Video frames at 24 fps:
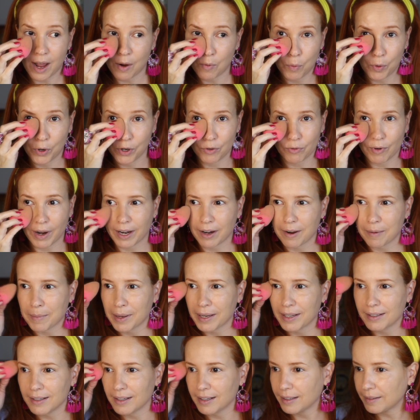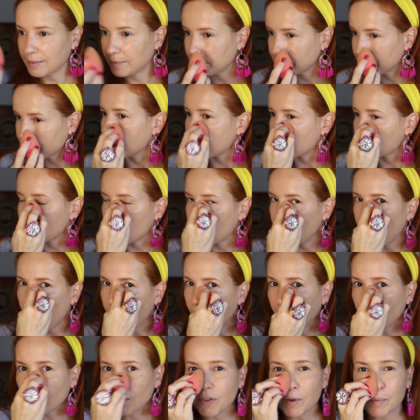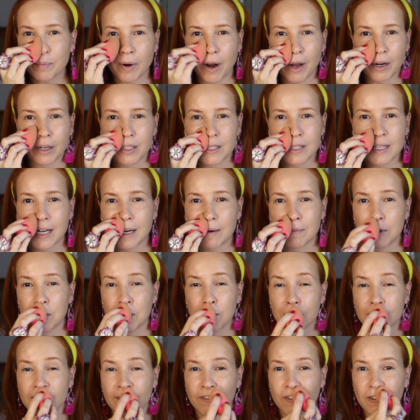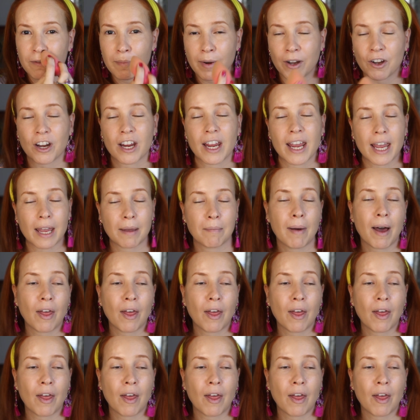I wouldn't recommend it. So all of the products that I'm using from Mary Kay,